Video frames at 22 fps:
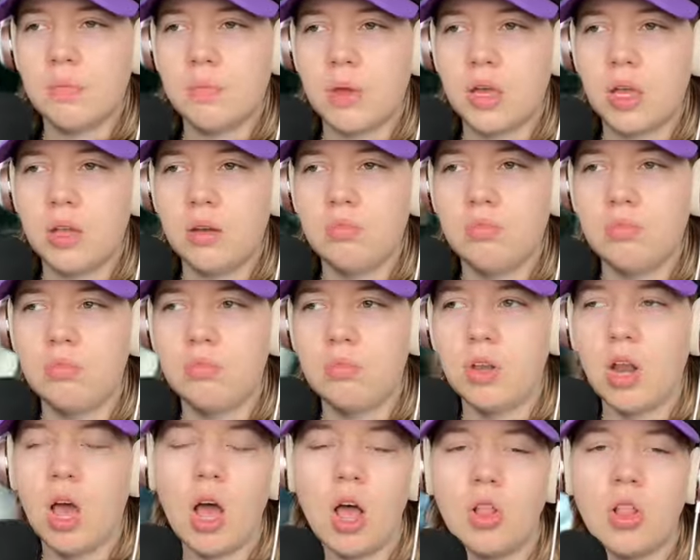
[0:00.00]
but
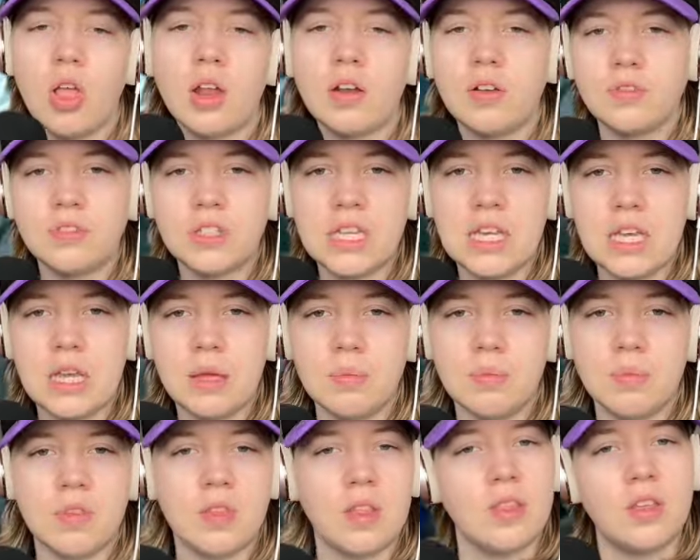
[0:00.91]
not a lot of
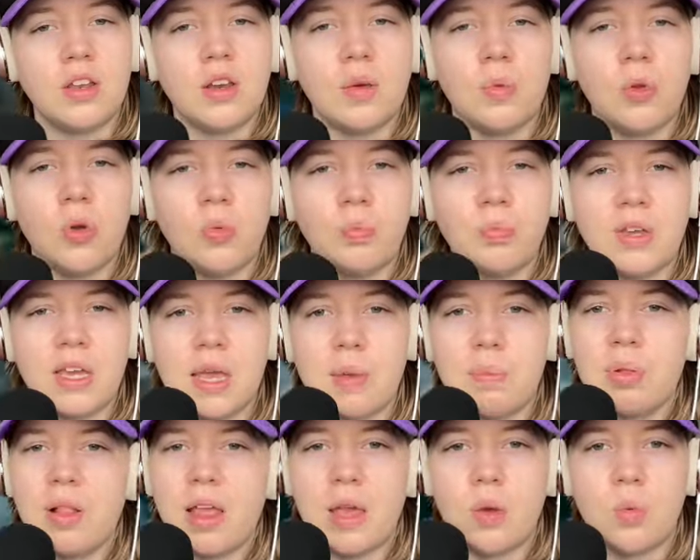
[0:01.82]
teams in the
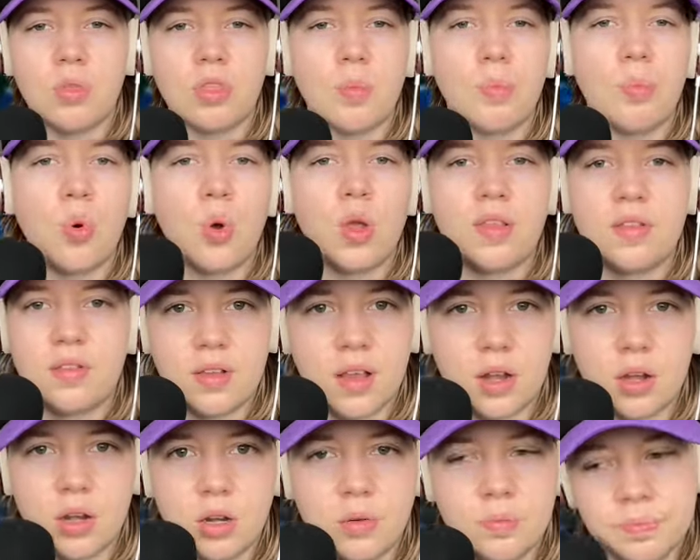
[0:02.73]
WNBA play with a point
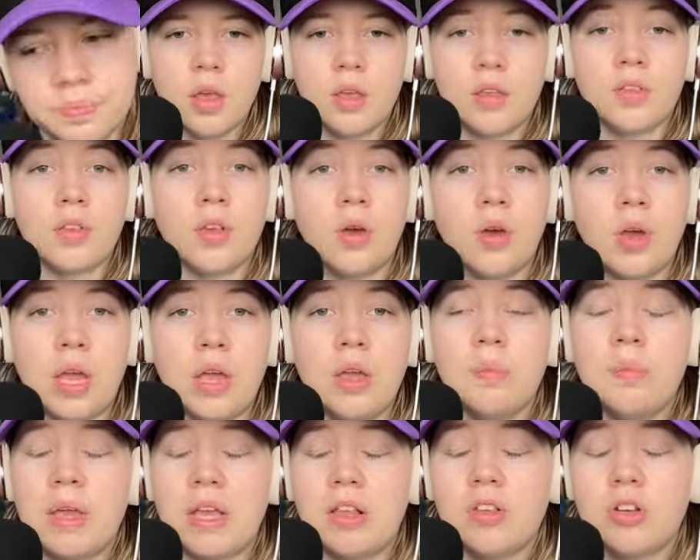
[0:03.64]
center. So
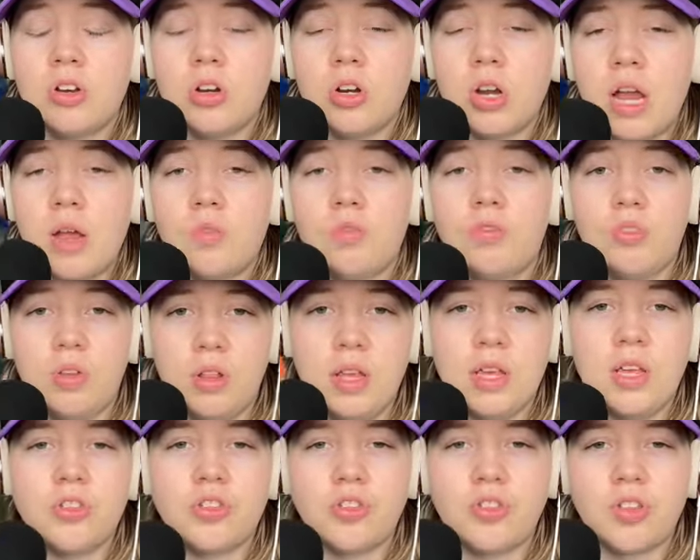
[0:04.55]
it makes her
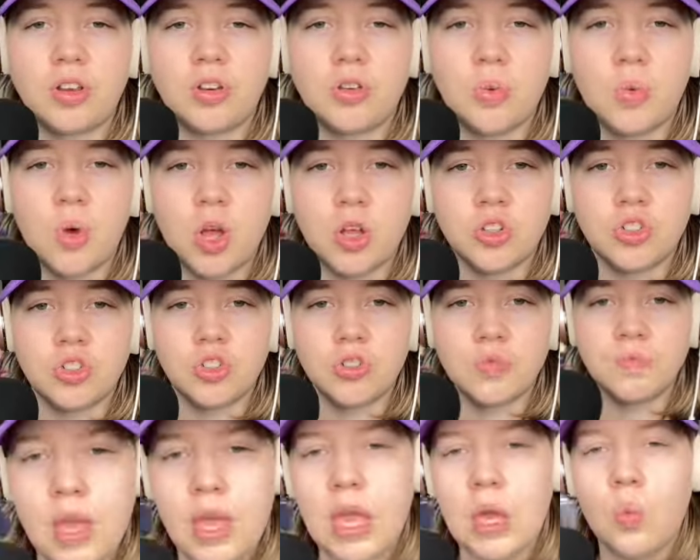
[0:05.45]
really interesting to watch.
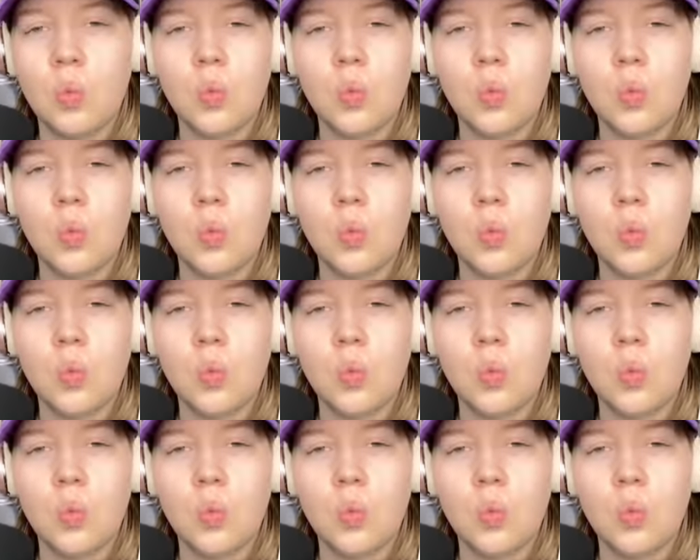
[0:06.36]
It